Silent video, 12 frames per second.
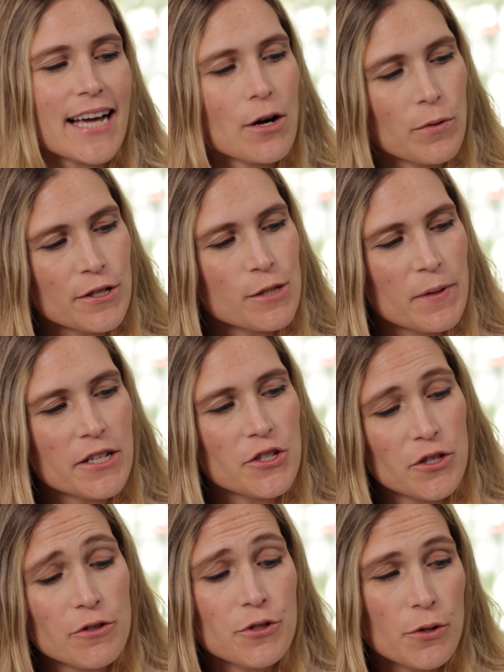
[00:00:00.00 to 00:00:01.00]
I will speak
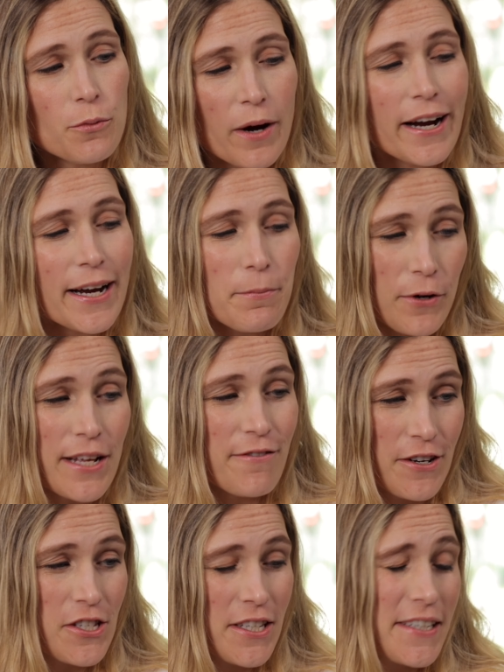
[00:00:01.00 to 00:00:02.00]
to you, do wear it pretty
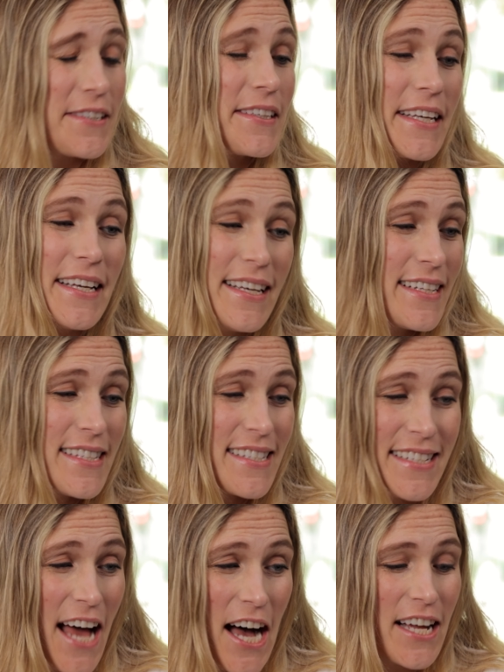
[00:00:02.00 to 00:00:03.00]
versatilely. It's
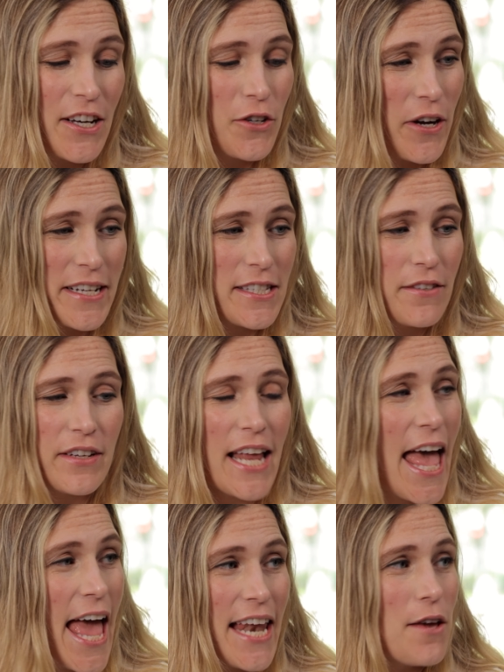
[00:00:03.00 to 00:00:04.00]
not aggressive in
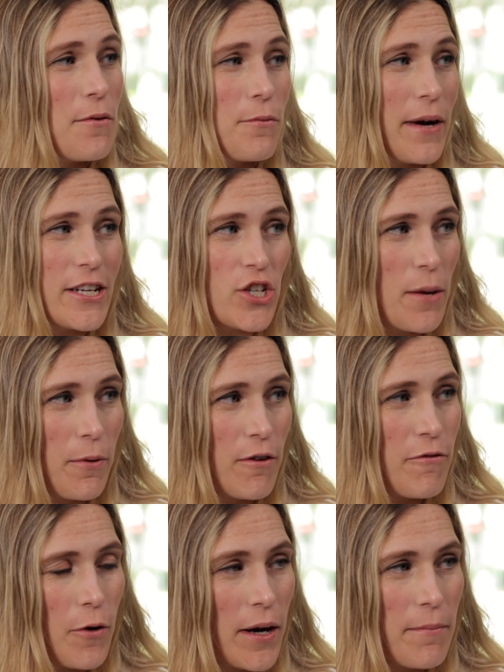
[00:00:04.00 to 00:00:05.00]
any way, shape, or
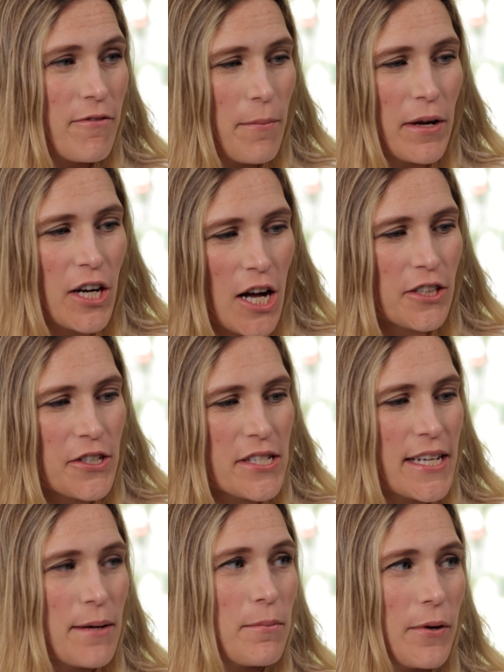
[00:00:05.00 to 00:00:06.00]
form from a color
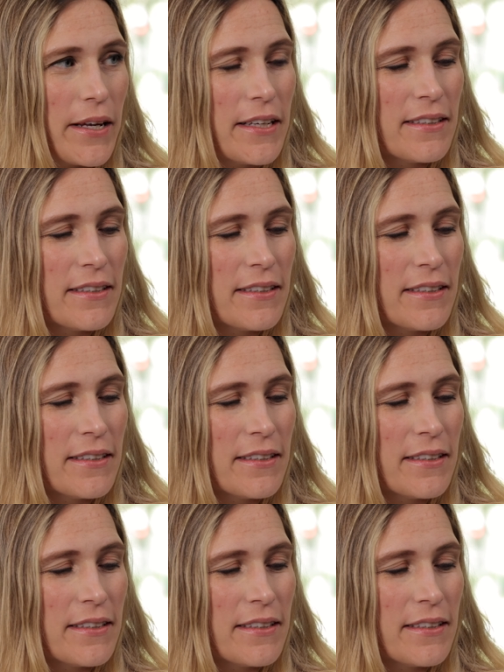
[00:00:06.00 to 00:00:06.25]
standpoint.